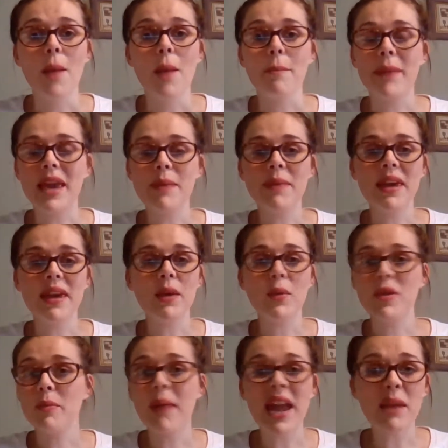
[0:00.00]
maybe with
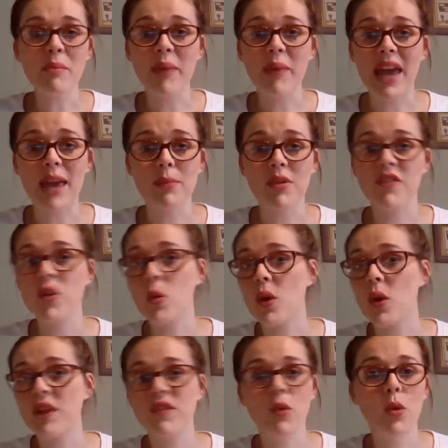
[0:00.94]
a pen and paper if you
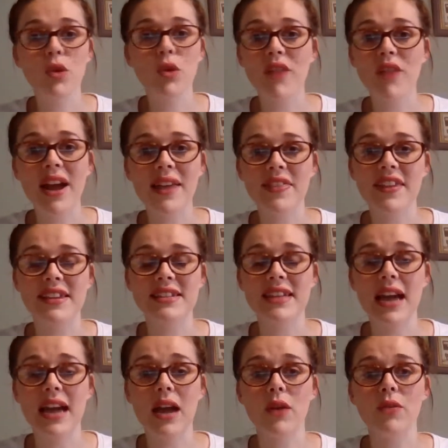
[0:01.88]
want to write things
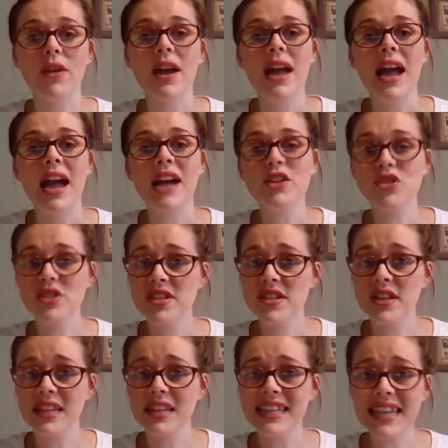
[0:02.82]
down, and just
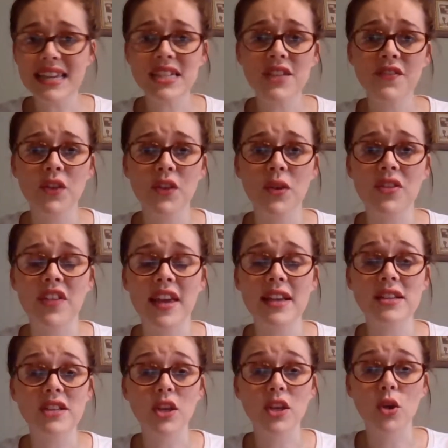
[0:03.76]
list a few
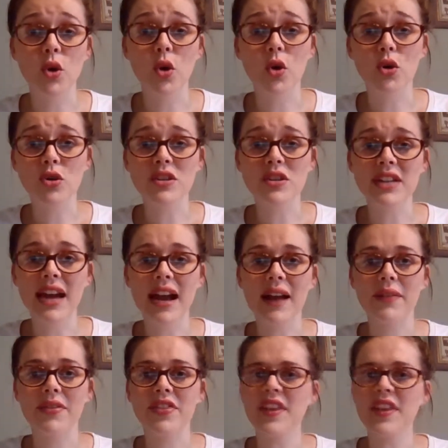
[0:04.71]
things that you're good at
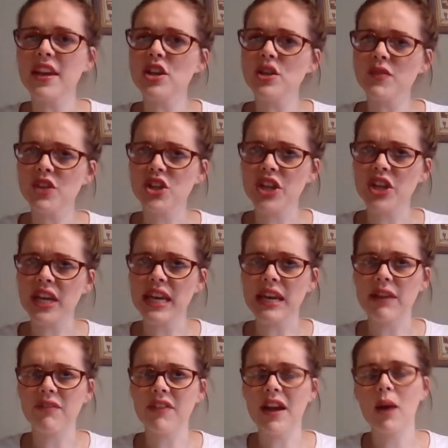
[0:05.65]
and things you've
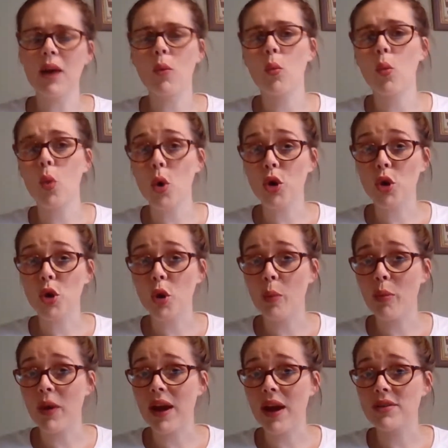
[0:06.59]
achieved and what you're
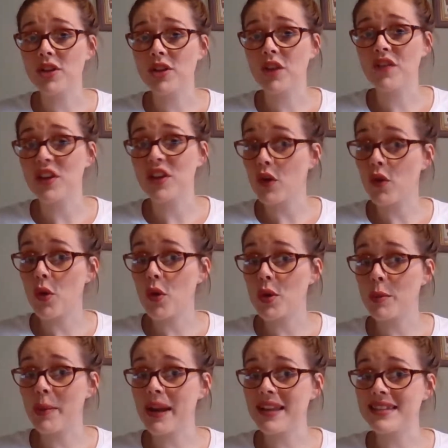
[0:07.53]
proud of in your own
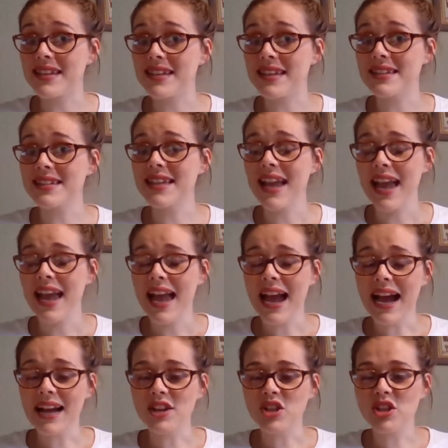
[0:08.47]
abilities.
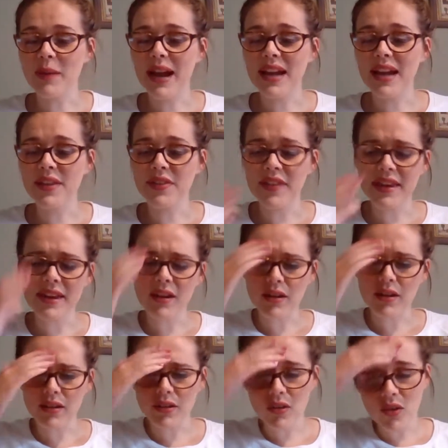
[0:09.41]
And you might think,
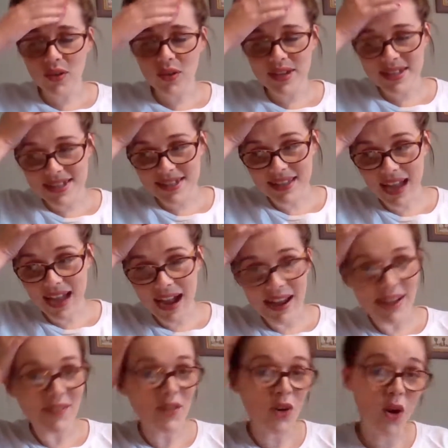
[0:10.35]
I
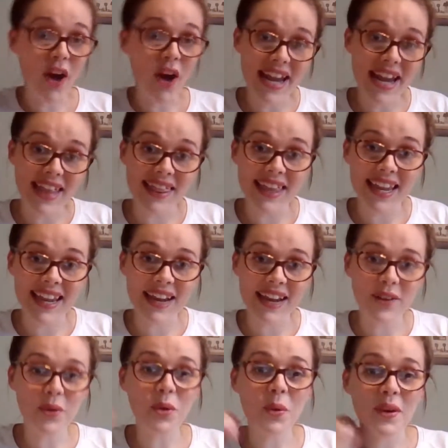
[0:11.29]
haven't got anything, I
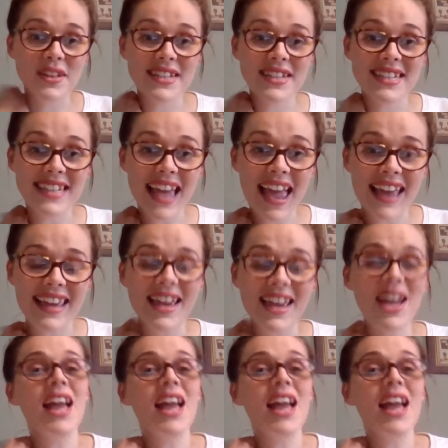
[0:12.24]
don't know what to say.